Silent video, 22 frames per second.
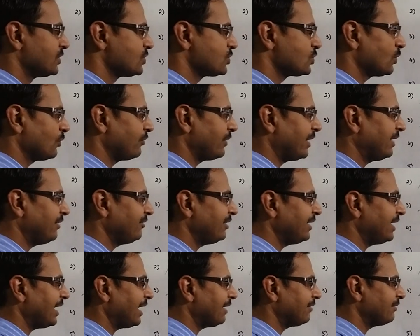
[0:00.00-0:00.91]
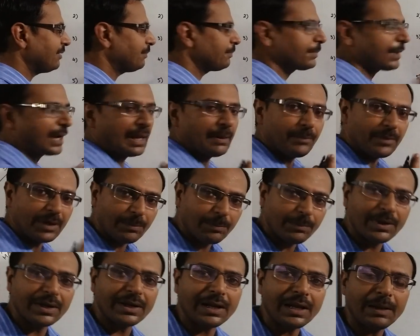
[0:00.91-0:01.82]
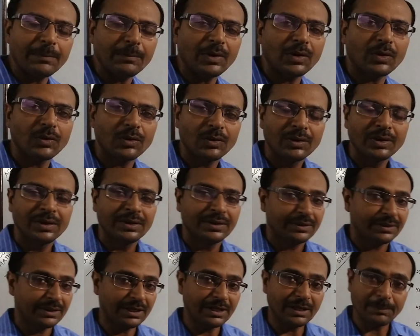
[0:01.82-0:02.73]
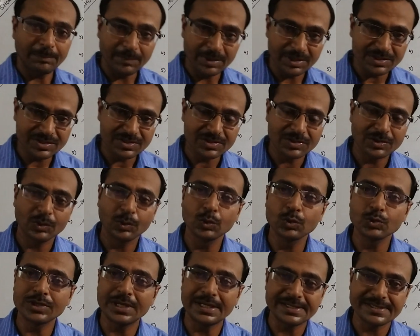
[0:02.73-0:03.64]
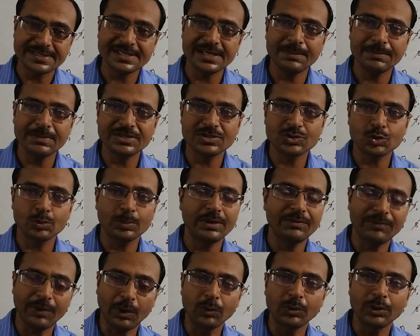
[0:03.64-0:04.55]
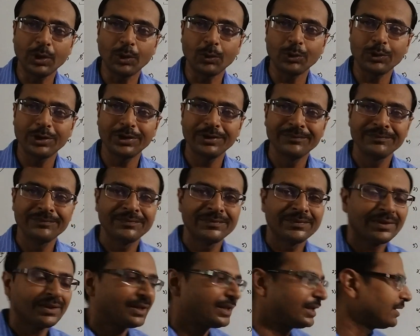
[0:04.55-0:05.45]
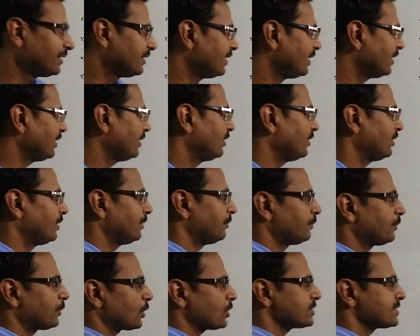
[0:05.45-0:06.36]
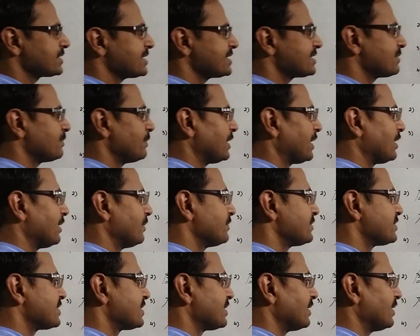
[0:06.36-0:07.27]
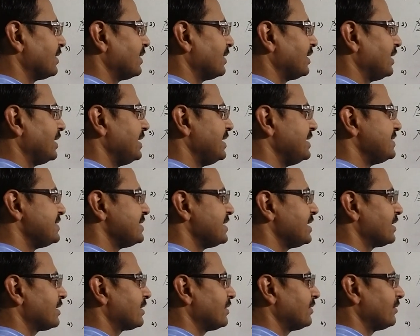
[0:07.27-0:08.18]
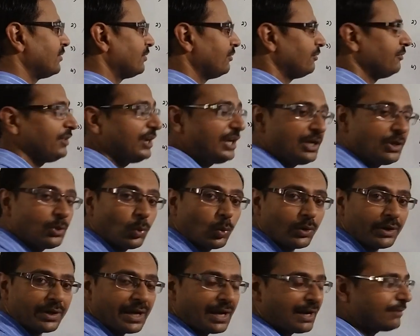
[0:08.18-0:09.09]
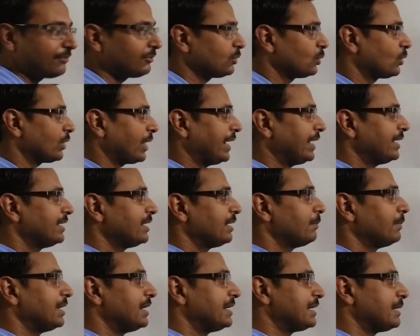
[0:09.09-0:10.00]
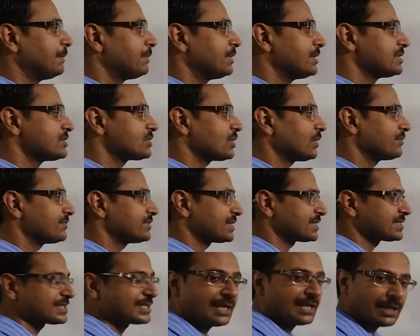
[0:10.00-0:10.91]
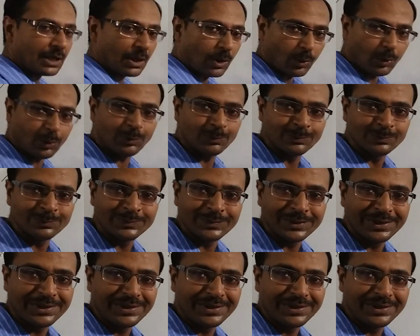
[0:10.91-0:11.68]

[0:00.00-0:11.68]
So when we have a prime number among the numbers whose LCM is to be found out, the process becomes easier. We don't have to write the multiples of 16 now.